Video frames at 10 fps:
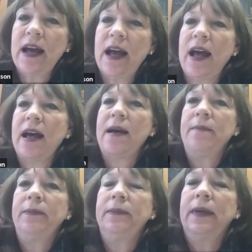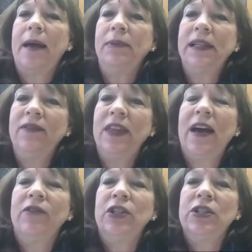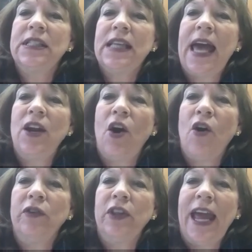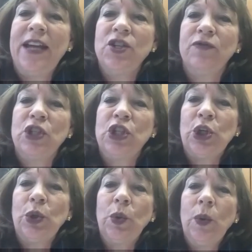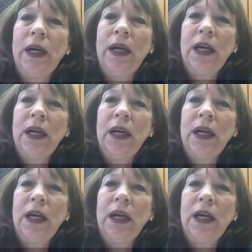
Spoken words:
I believe the governor said over the age of 2